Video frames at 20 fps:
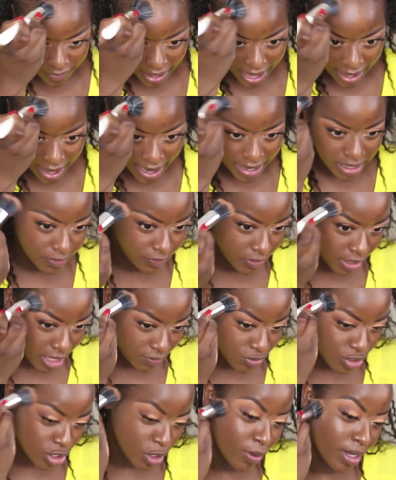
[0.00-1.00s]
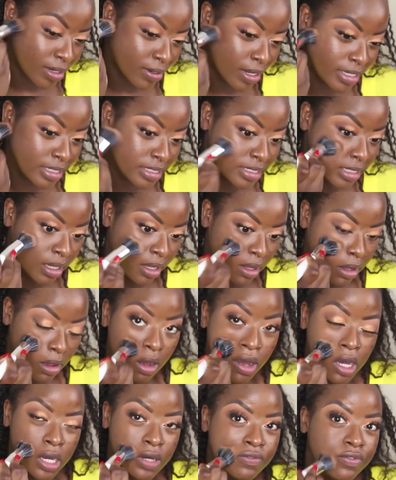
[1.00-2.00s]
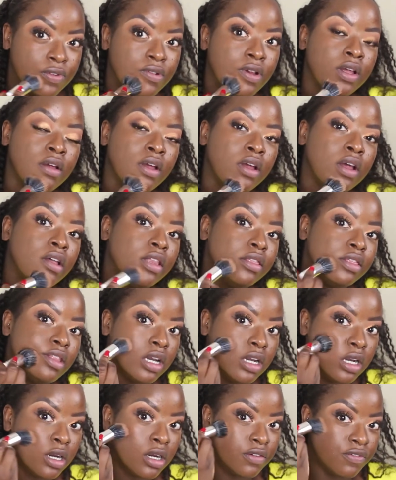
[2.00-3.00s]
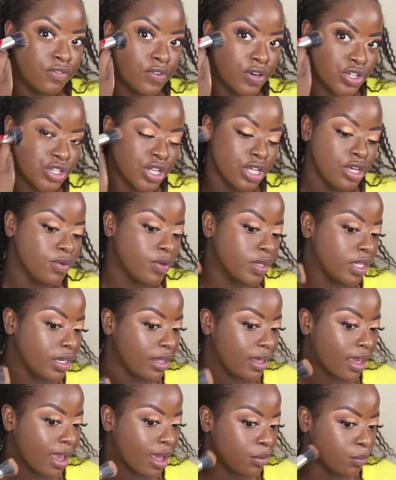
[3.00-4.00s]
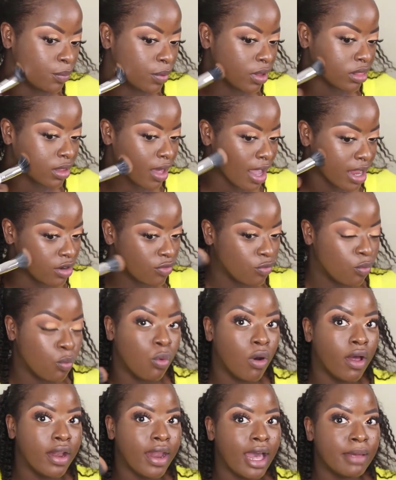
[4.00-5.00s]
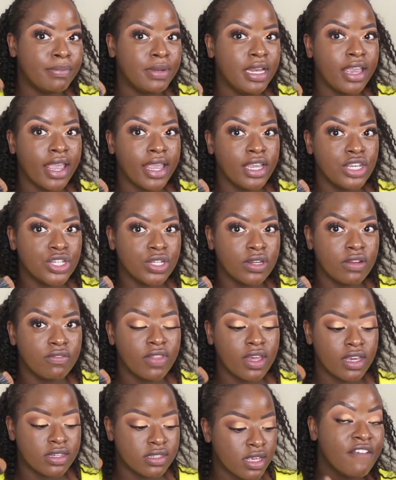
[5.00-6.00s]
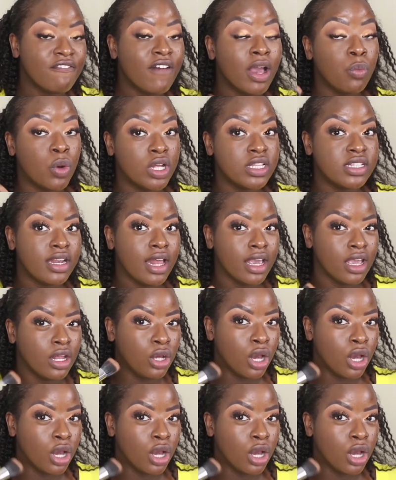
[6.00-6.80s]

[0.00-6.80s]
kind of gives you an idea of the coverage that you can get with kind of one application of this. If I wanted, I could